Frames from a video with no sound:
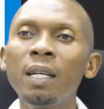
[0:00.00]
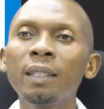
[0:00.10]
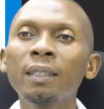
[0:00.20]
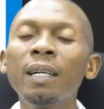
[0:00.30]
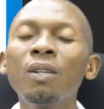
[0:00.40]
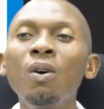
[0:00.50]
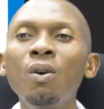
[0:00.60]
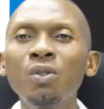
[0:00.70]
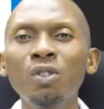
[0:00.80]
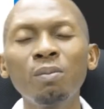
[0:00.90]
and it can
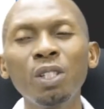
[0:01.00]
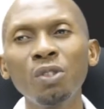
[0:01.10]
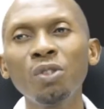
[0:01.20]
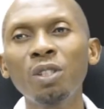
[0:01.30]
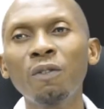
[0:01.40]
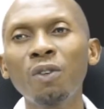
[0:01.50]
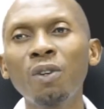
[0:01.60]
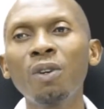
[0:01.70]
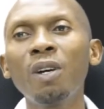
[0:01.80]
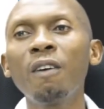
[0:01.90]
also be used
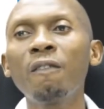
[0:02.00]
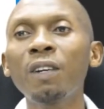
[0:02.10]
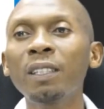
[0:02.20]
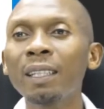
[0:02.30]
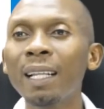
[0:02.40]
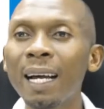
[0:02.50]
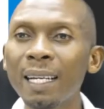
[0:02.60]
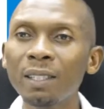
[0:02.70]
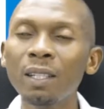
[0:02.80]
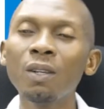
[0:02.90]
for
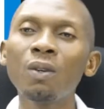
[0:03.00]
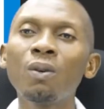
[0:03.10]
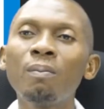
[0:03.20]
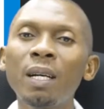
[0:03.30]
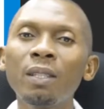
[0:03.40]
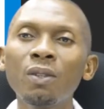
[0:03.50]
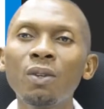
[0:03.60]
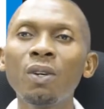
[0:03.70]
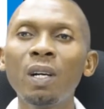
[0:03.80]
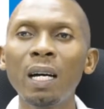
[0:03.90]
fertilizer or
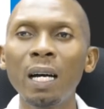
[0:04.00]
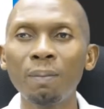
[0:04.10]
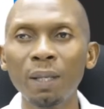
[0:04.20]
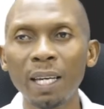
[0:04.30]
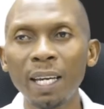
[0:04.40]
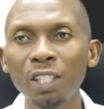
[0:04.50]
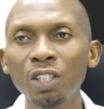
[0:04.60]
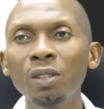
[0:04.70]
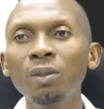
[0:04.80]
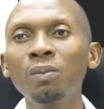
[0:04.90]
manure
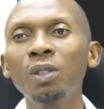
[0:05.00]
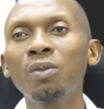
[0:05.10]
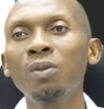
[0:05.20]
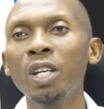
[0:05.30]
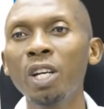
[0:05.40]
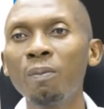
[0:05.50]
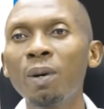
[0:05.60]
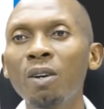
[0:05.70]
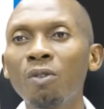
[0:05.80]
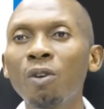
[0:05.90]
application which could help
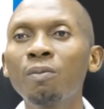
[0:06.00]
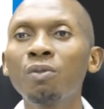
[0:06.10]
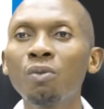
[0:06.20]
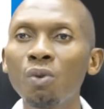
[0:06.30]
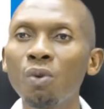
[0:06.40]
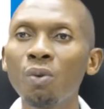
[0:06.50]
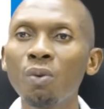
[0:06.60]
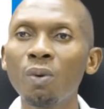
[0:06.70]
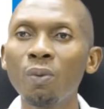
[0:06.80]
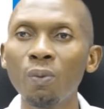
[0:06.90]
our crops to grow
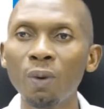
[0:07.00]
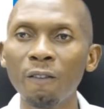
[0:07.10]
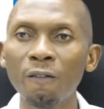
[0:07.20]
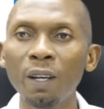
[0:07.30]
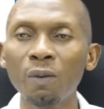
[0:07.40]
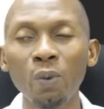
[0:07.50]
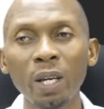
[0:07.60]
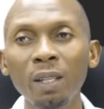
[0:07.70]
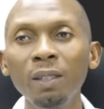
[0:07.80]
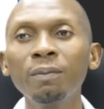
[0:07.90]
effect
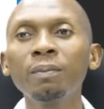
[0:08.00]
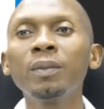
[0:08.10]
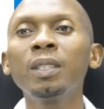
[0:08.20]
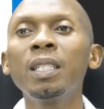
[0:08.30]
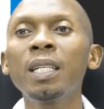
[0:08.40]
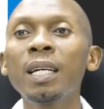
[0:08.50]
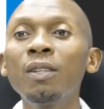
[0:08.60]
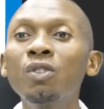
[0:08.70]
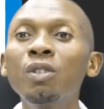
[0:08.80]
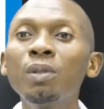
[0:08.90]
well. Can
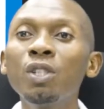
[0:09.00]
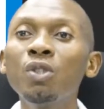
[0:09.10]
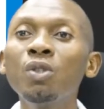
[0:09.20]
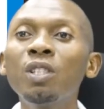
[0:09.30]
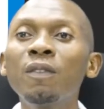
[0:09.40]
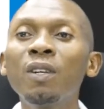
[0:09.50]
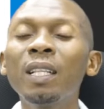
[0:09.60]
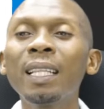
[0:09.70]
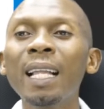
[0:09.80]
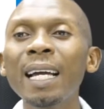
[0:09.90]
also be used for
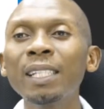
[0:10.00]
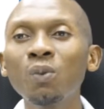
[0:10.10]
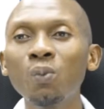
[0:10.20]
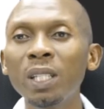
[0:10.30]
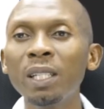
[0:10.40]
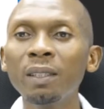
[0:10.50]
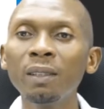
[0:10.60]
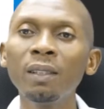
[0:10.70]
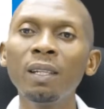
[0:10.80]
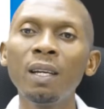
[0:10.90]
light weeding